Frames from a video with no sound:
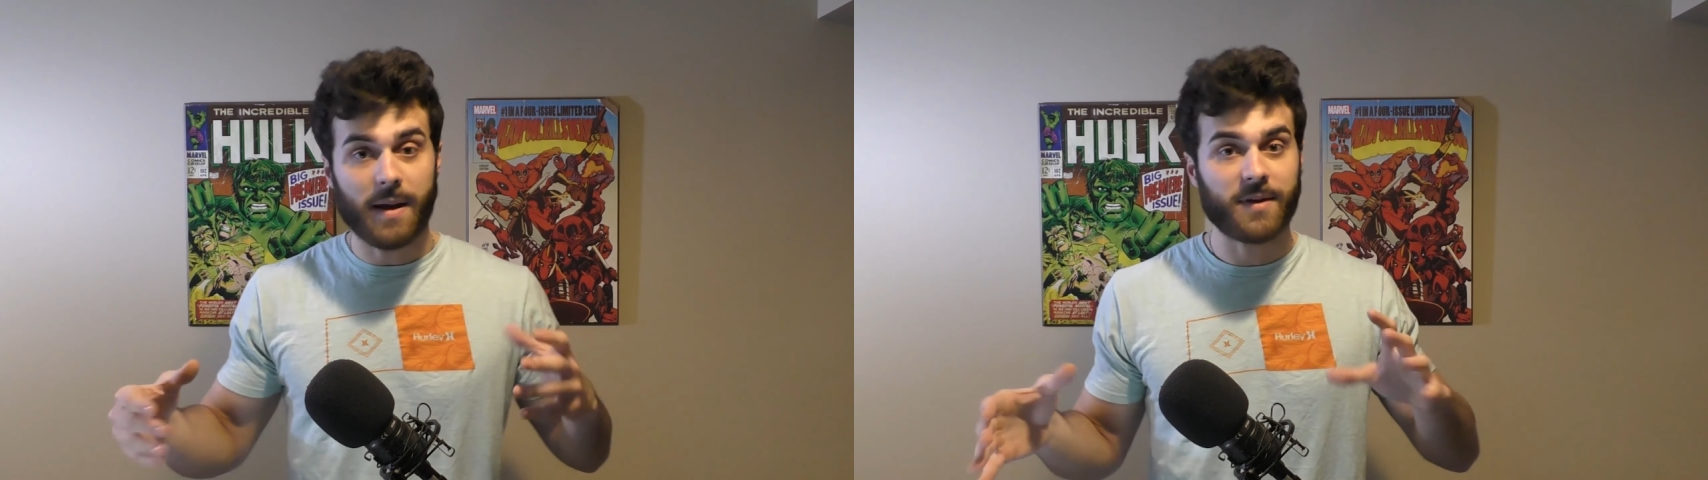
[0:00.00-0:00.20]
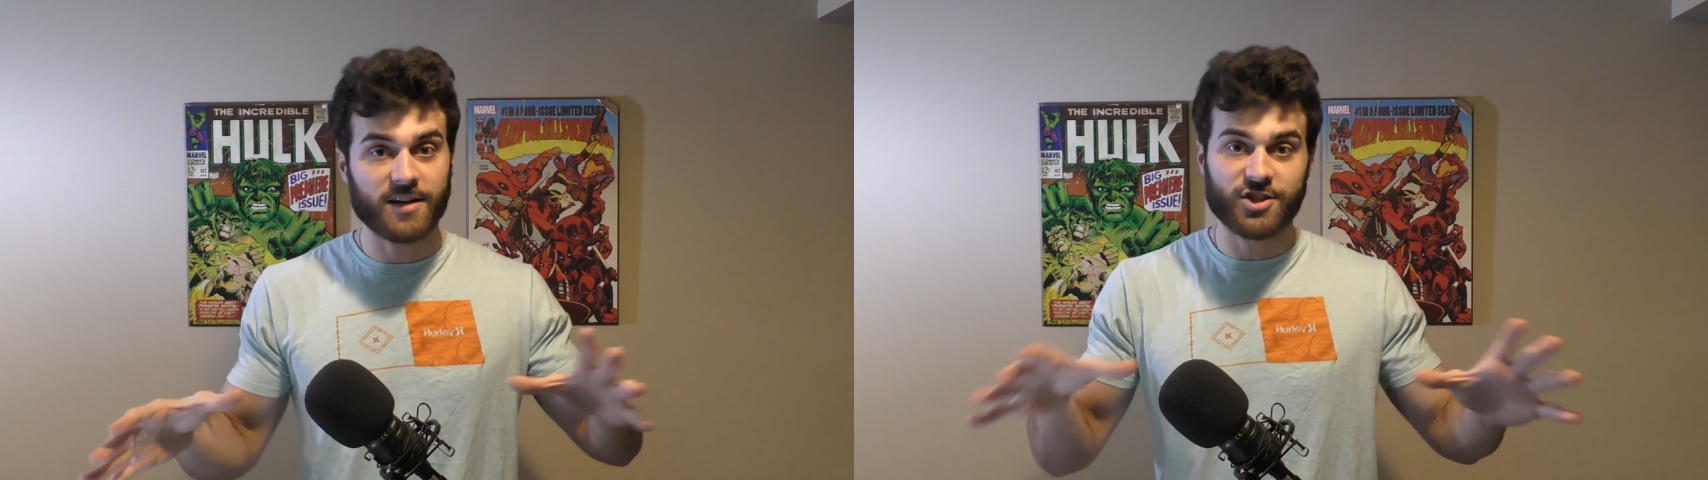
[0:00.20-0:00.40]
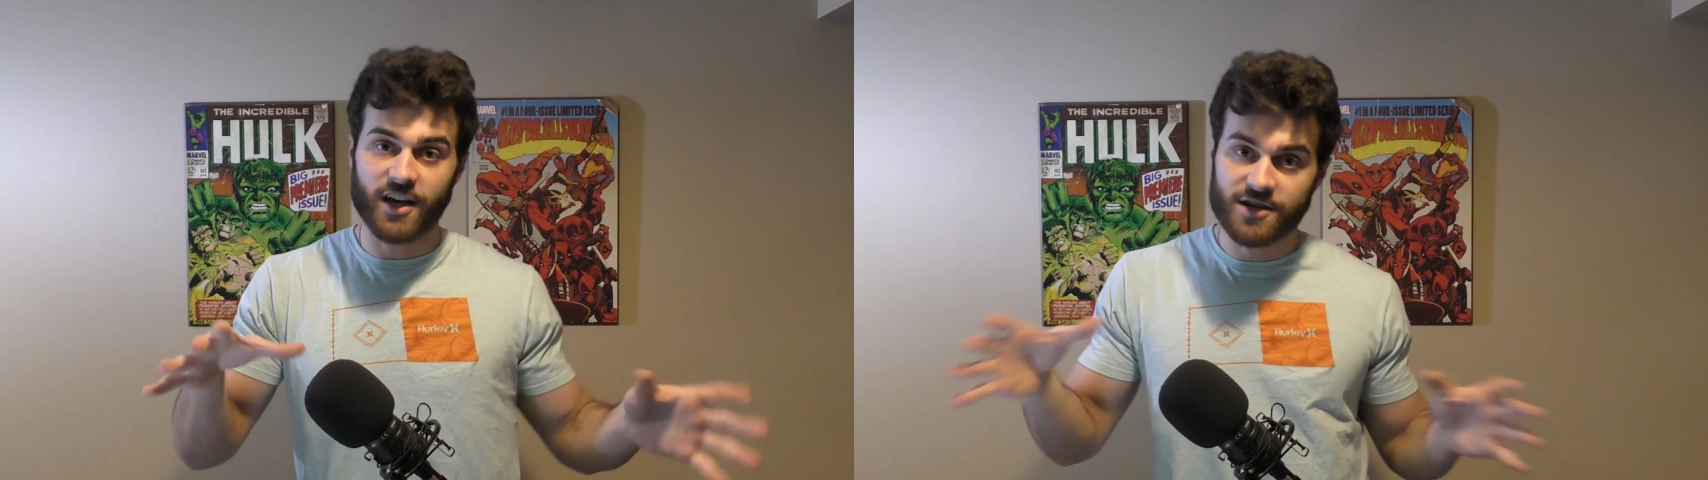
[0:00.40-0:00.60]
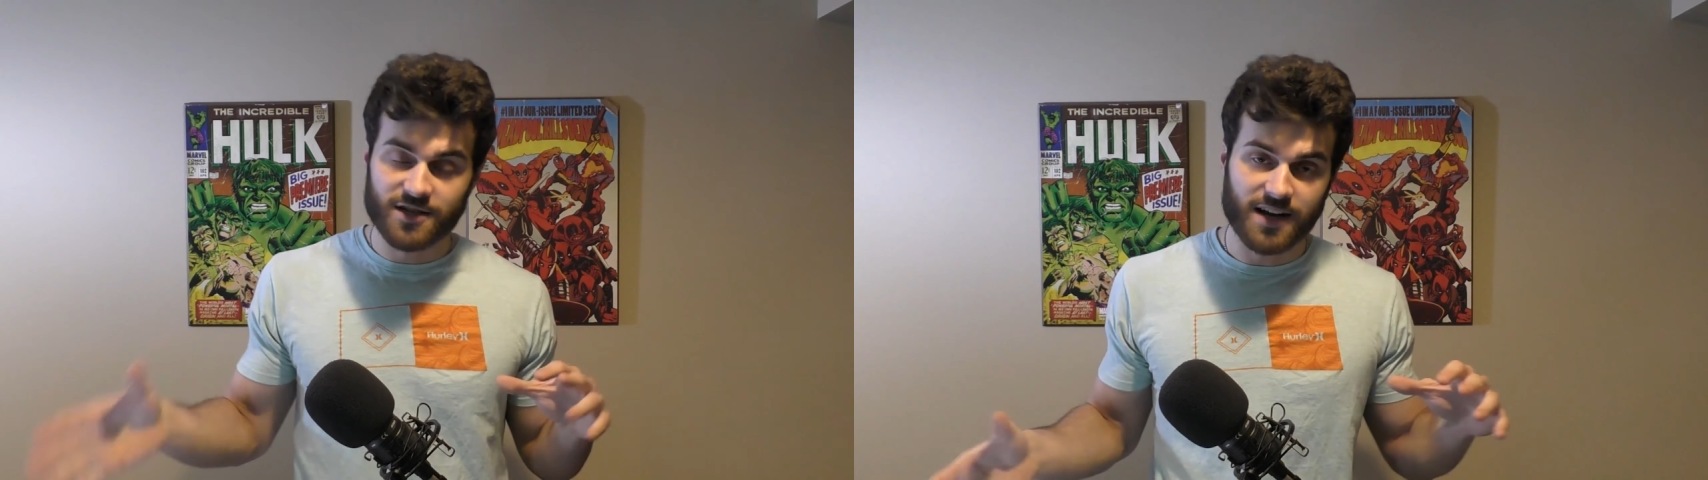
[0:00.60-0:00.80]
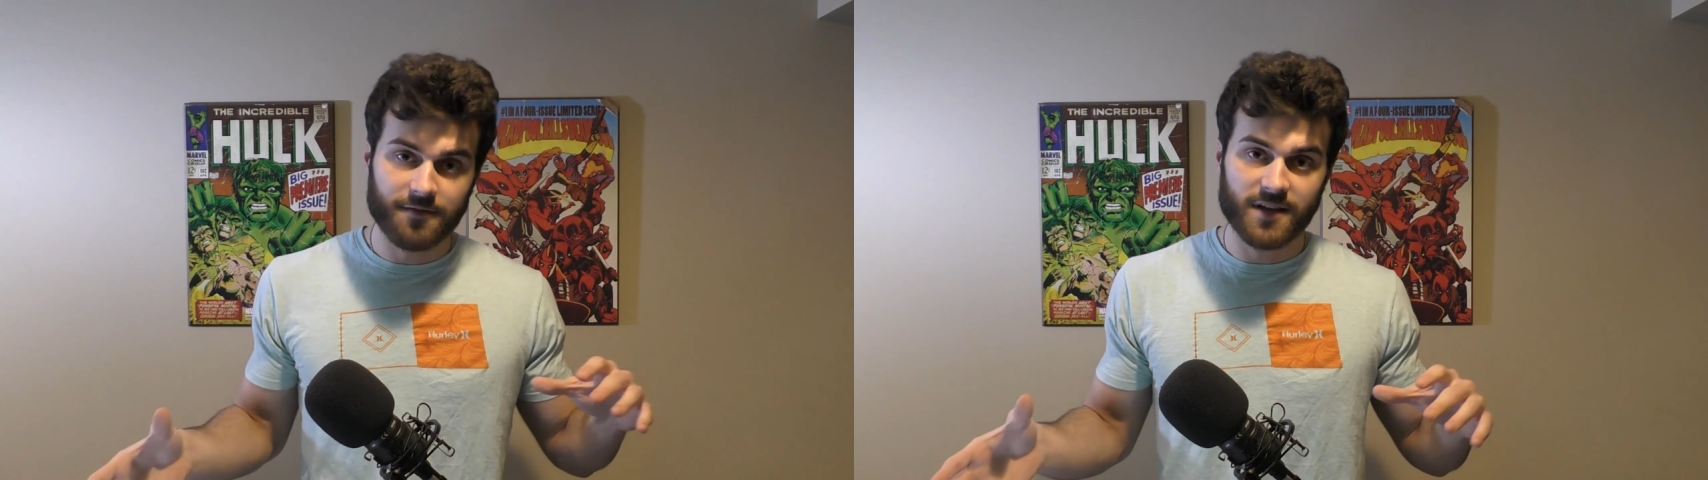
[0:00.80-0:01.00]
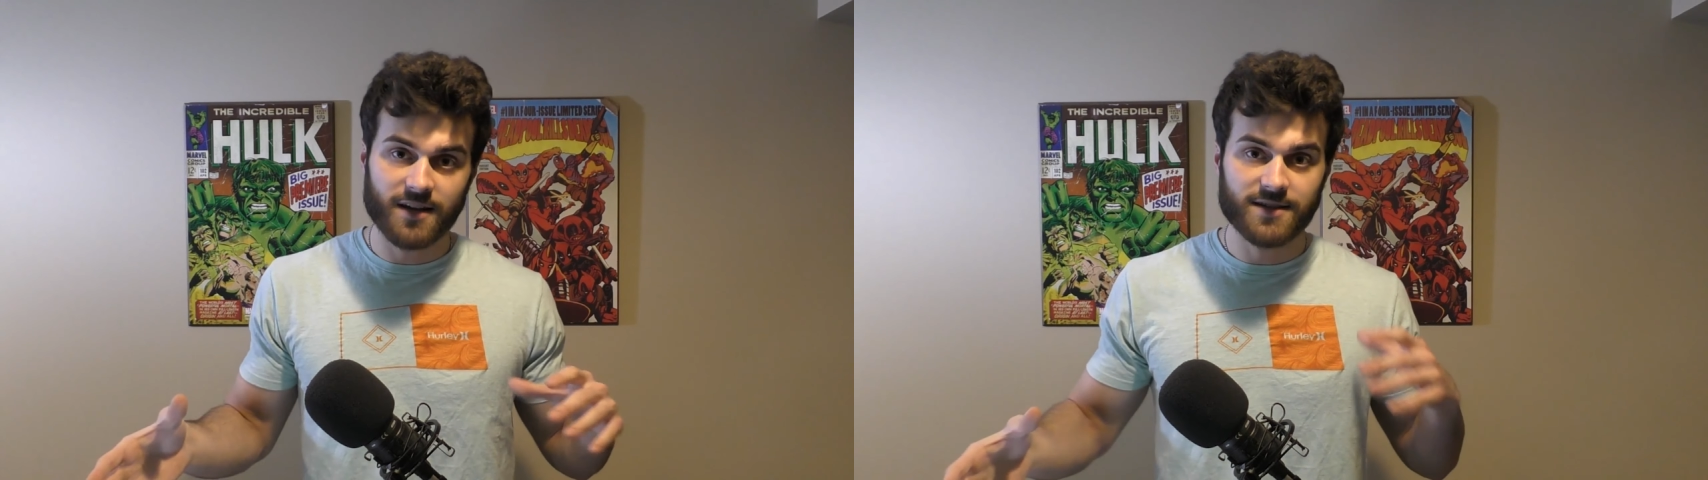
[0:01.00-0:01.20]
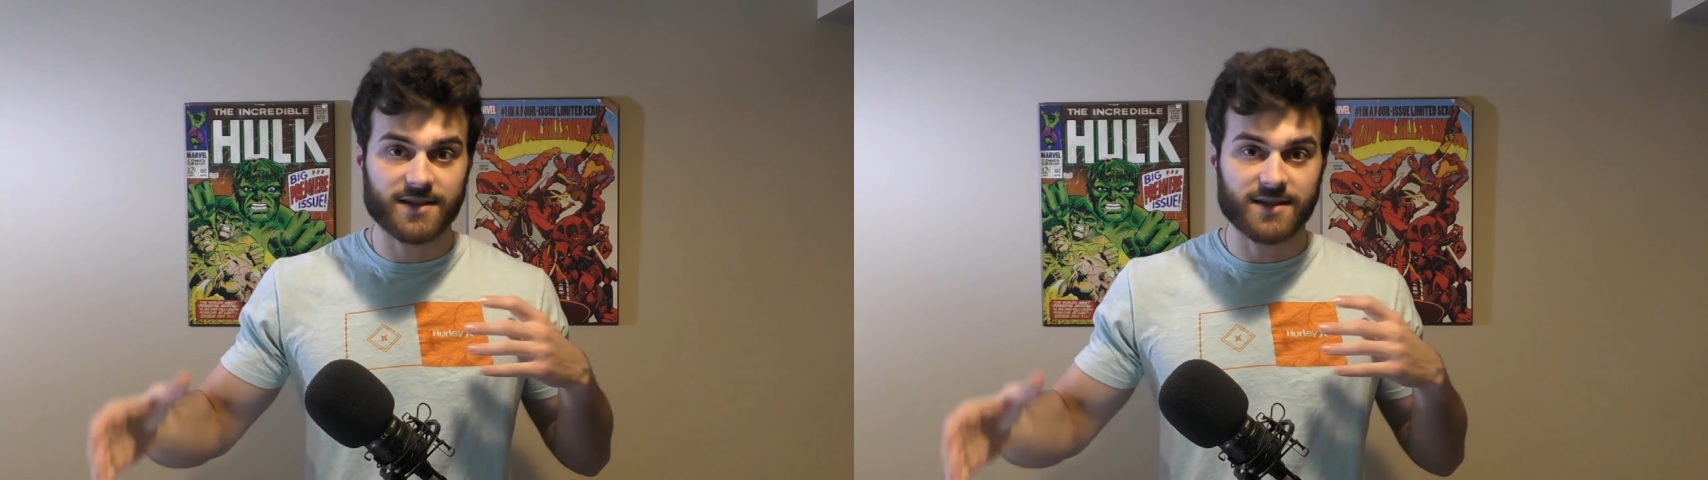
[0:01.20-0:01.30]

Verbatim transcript: I'm going to change a lot of things.